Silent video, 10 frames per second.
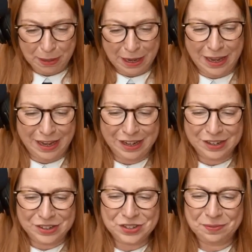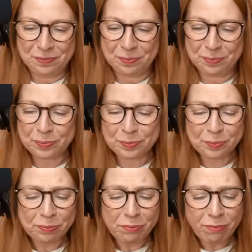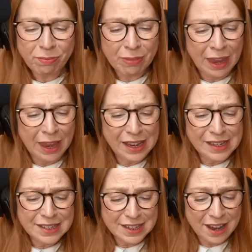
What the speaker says: page is